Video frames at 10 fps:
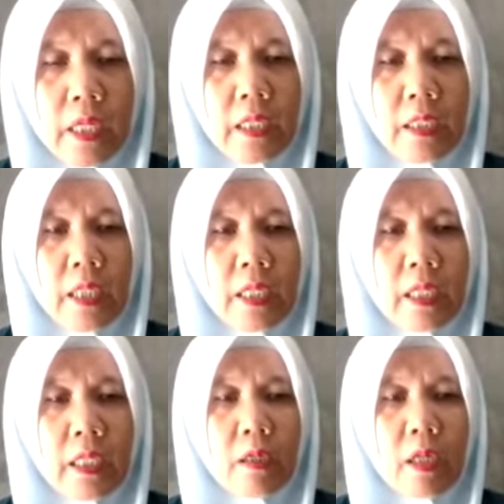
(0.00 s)
and then
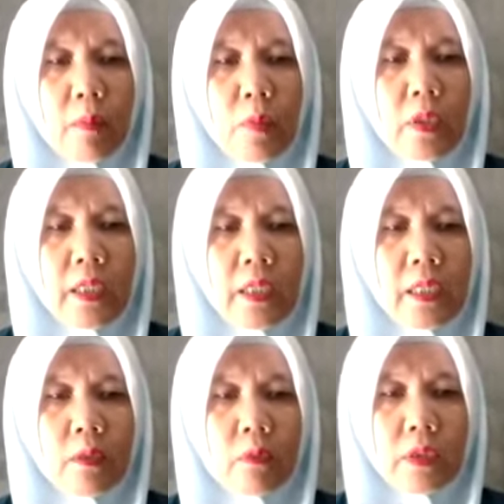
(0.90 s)
in mnemonic
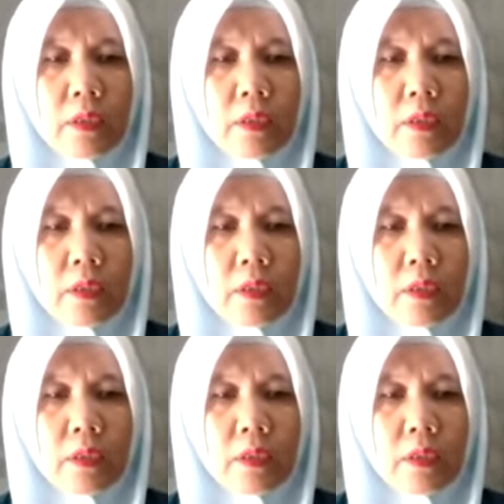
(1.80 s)
keyword